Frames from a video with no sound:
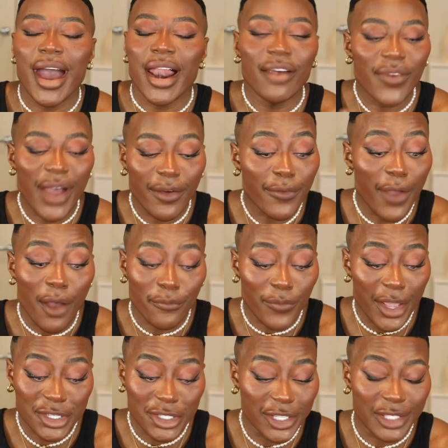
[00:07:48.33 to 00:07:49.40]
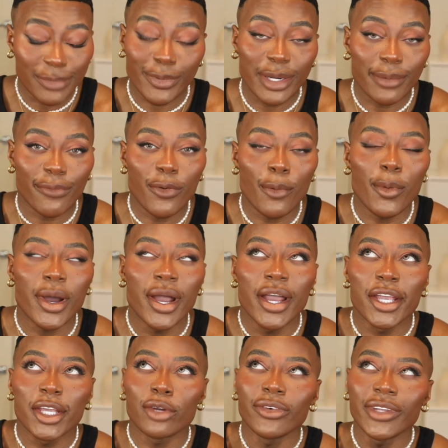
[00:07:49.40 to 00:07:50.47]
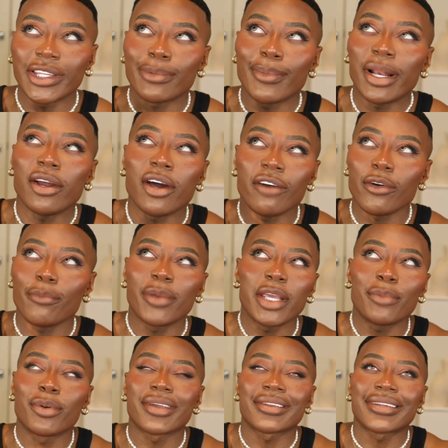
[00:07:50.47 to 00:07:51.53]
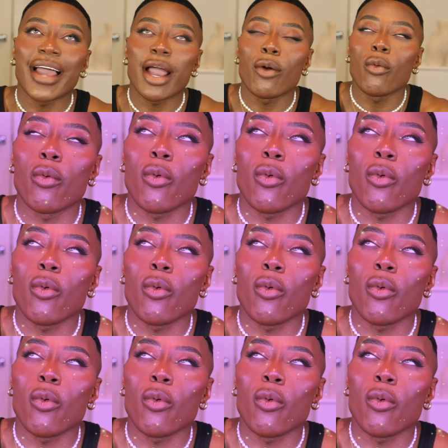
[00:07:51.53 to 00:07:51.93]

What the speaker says: And I've actually sprayed it before, but you know when you smell it at other people, it's like,